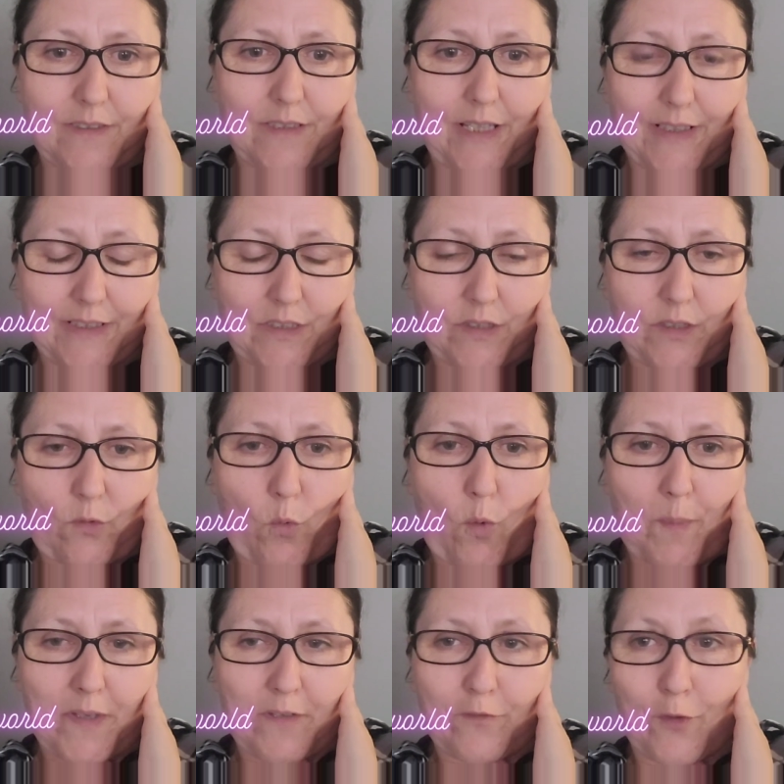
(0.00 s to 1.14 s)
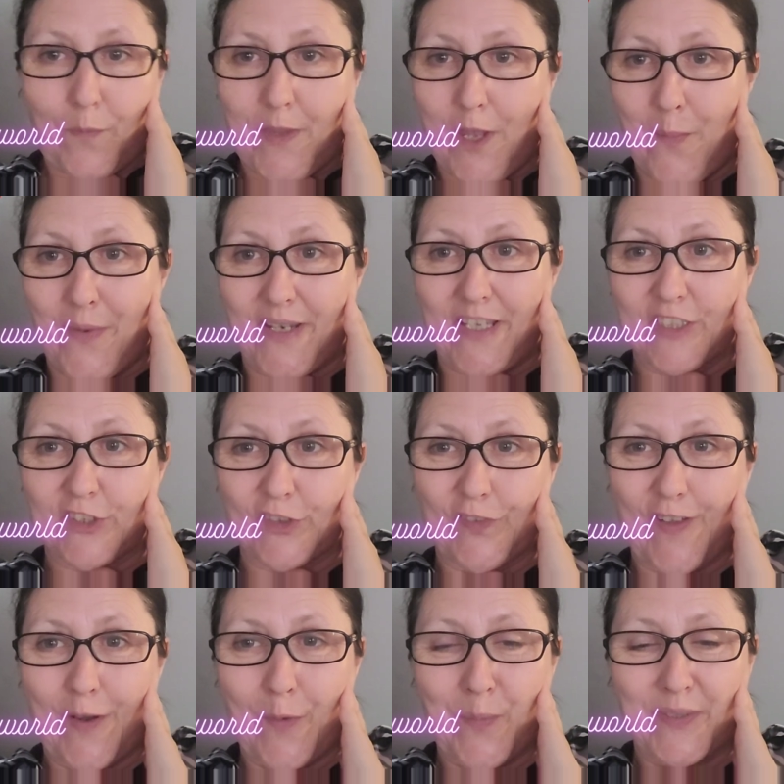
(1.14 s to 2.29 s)
like the woman from the occupational
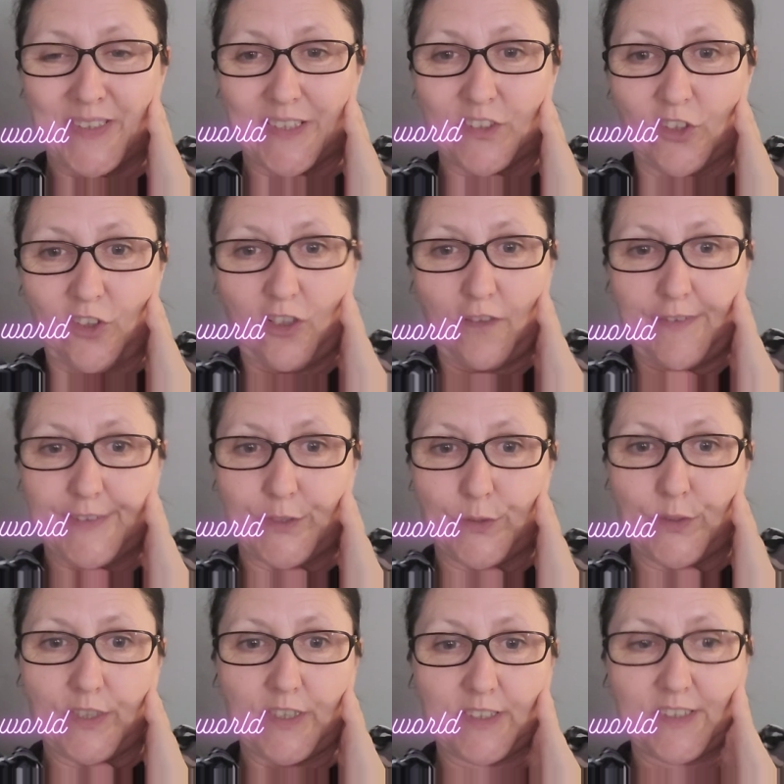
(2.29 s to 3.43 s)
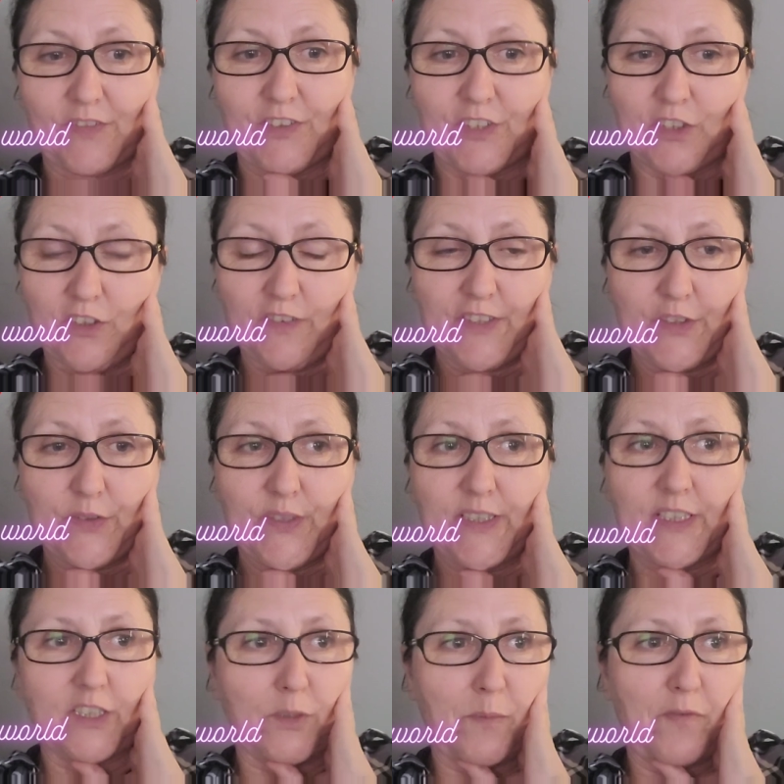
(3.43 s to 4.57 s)
therapy said, don't overdo it, because if you do overdo it,
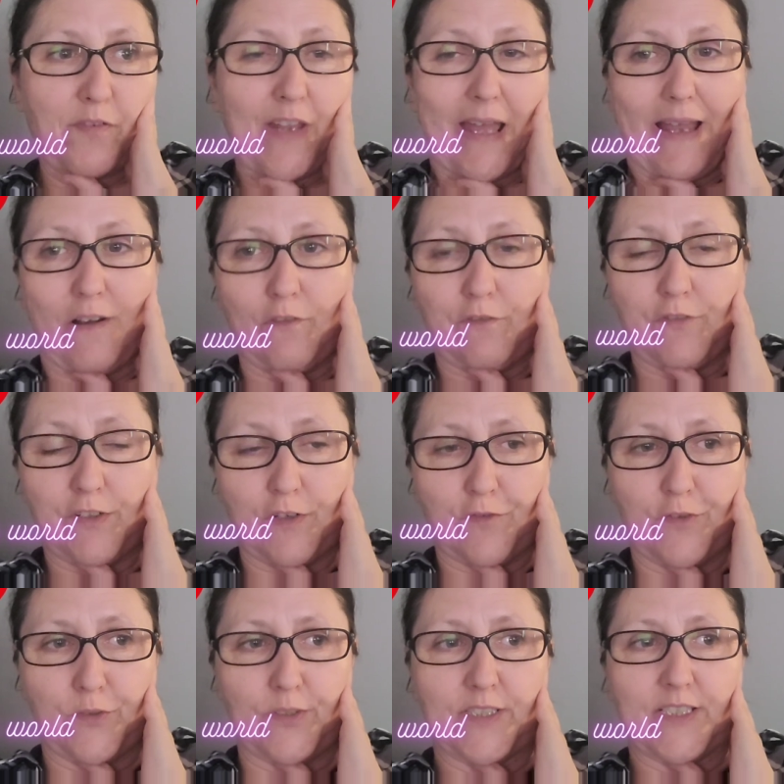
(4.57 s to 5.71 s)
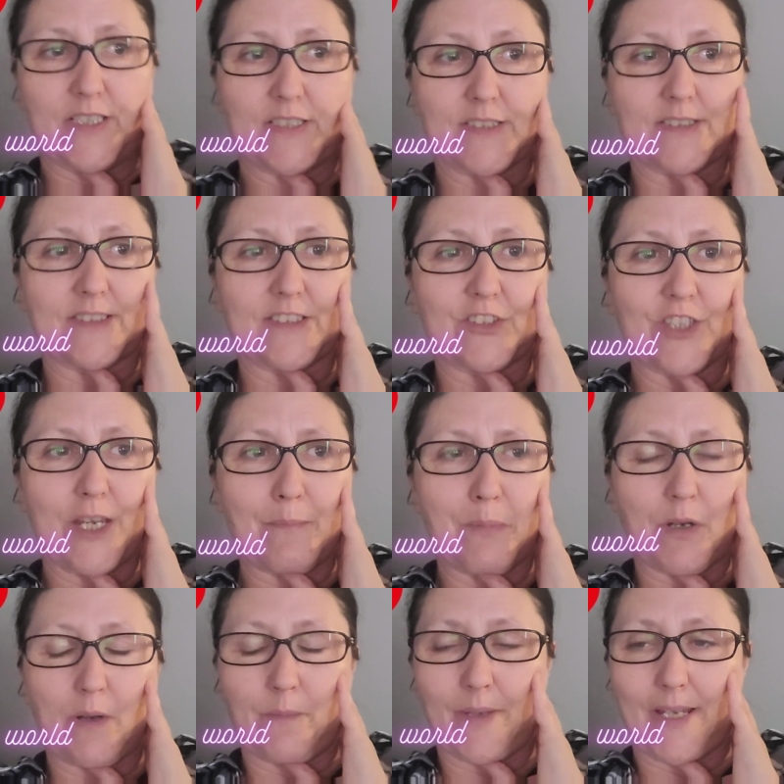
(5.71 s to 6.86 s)
you're going to be flat out for a few days. I said, yeah,
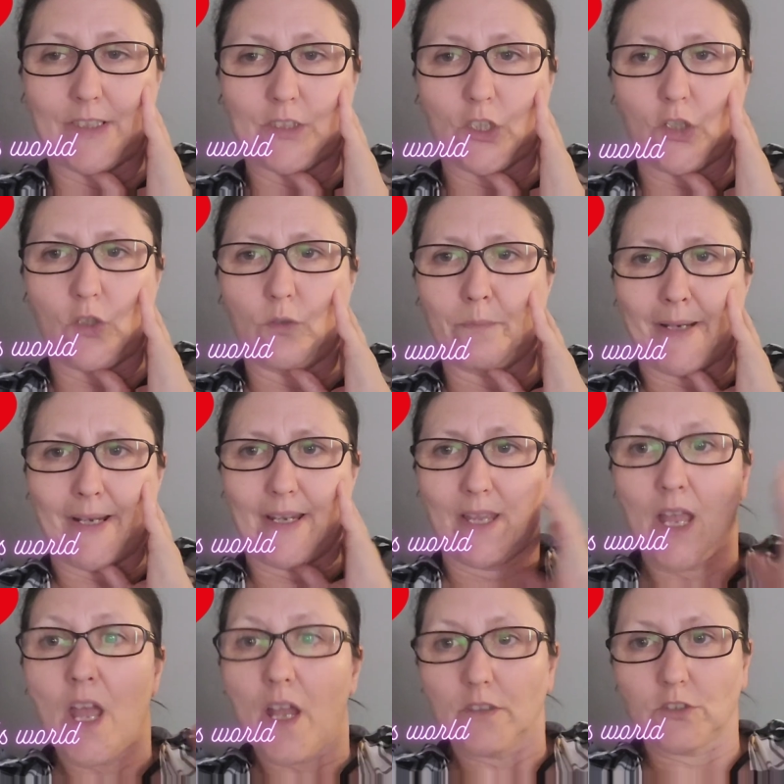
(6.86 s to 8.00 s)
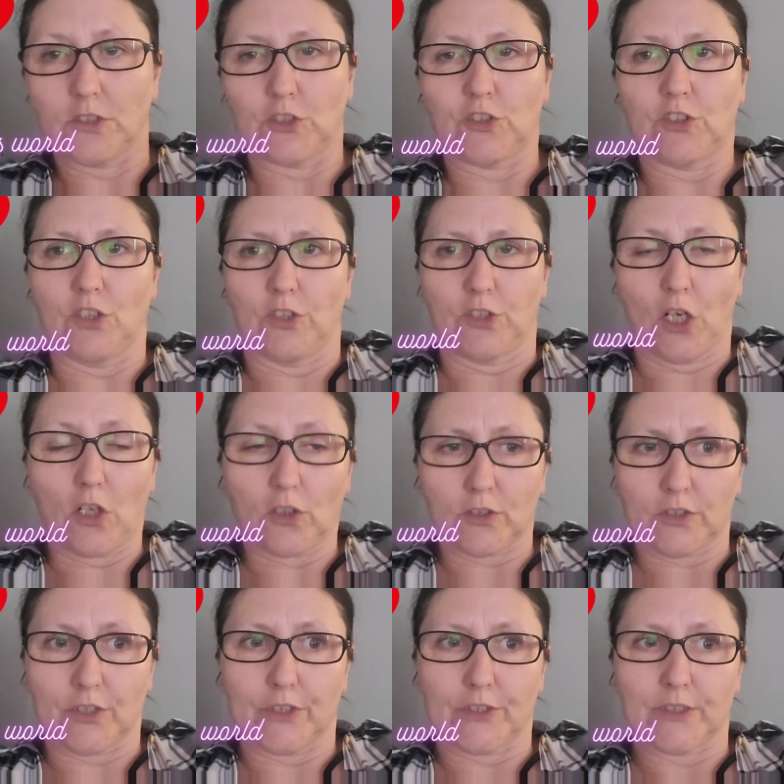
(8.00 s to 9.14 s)
but I'm getting told by the
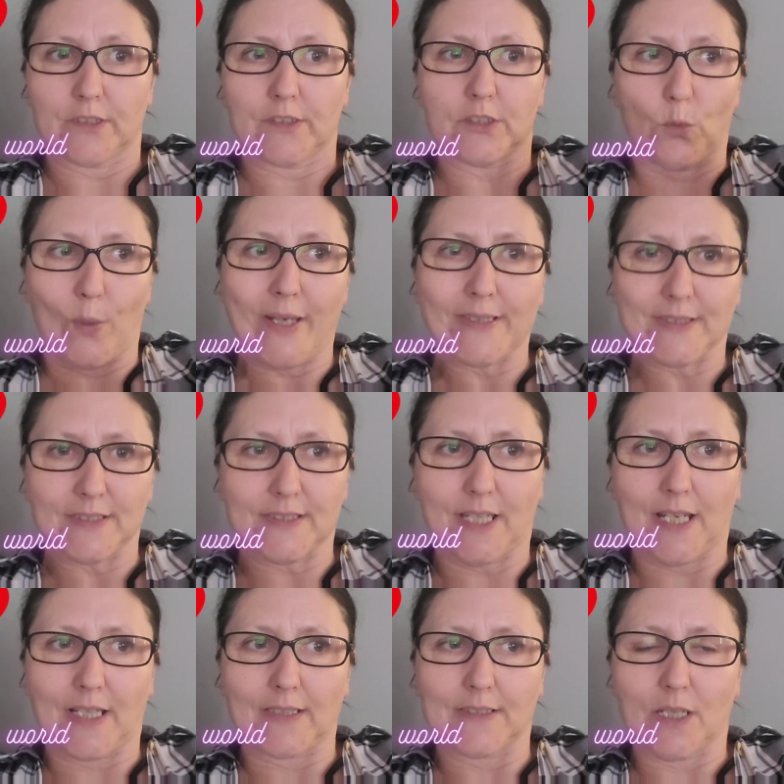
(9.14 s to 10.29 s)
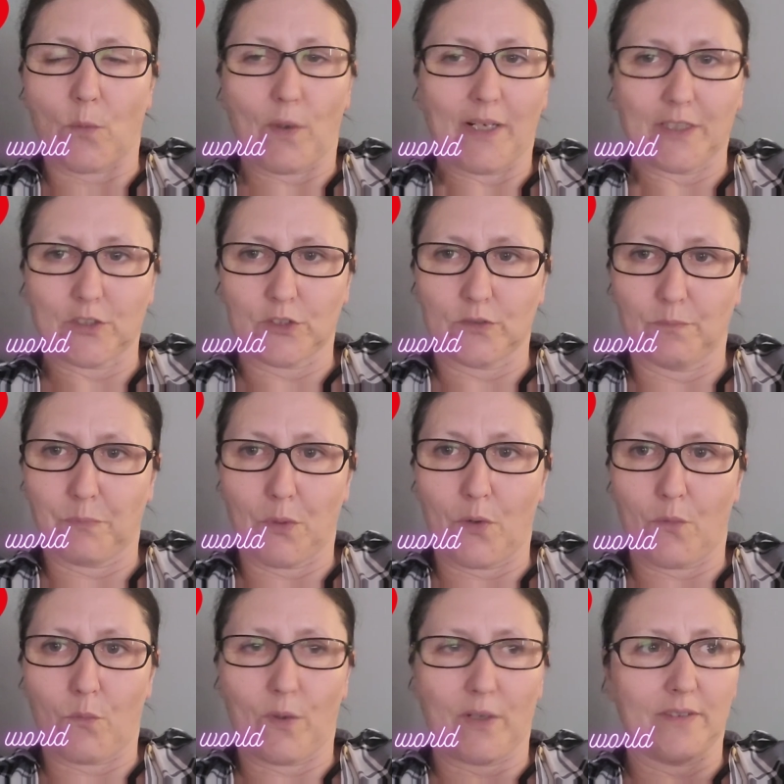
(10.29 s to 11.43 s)
doctors to exercise. And
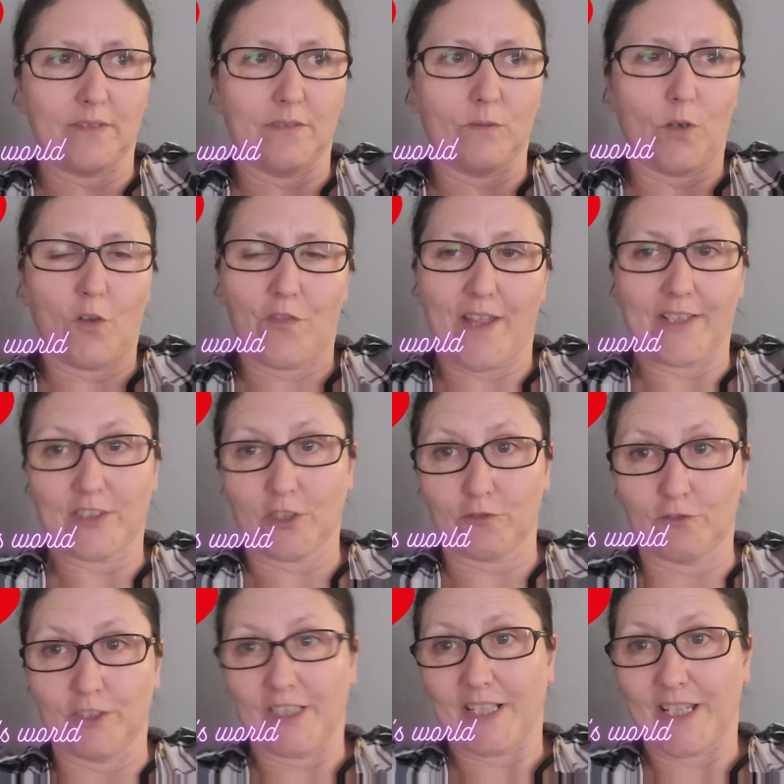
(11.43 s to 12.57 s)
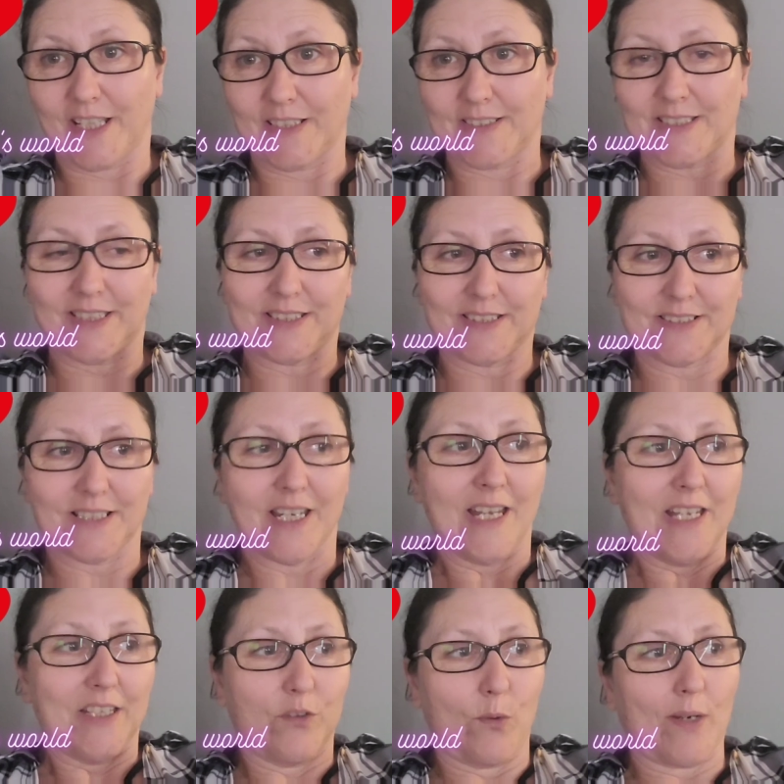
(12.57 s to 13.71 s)
what they don't realise is
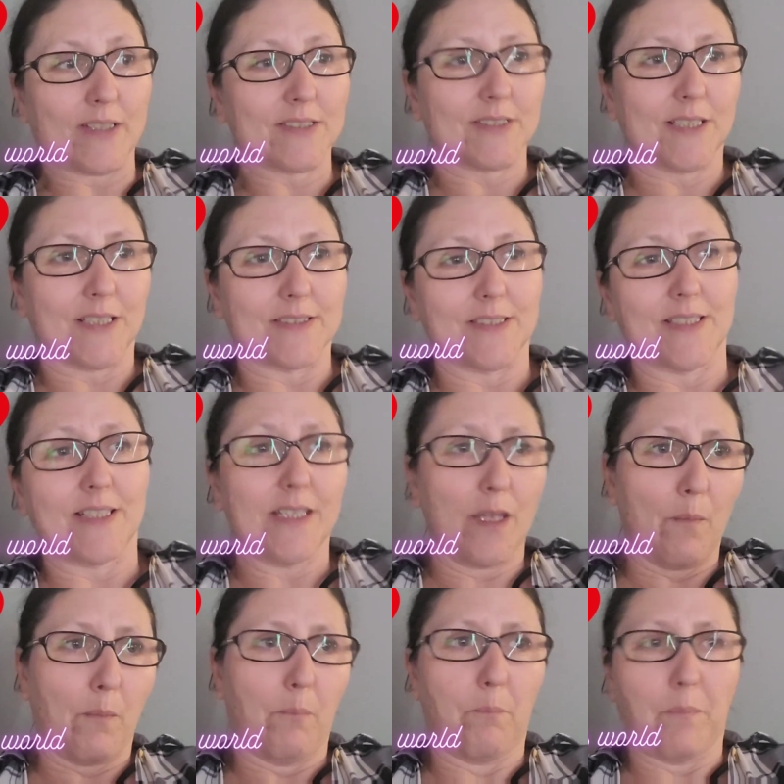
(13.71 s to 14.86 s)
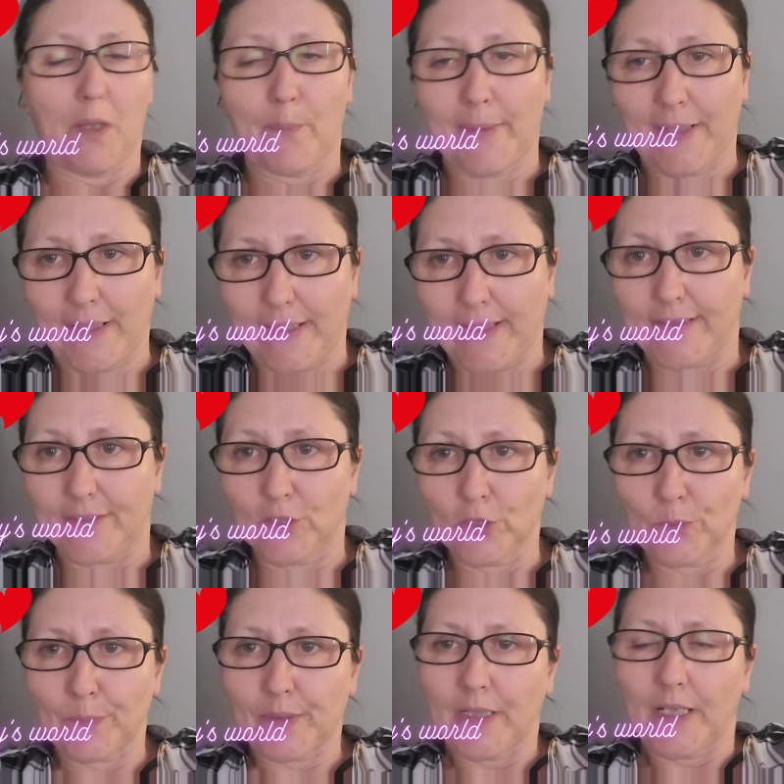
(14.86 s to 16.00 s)
you exercise and then you're blooming laid
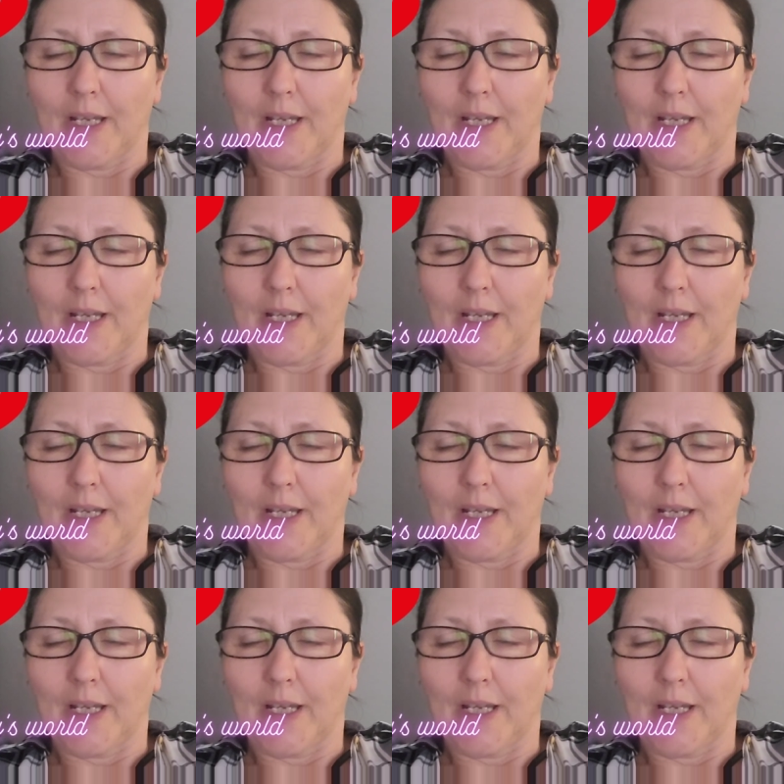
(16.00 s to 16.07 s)
up.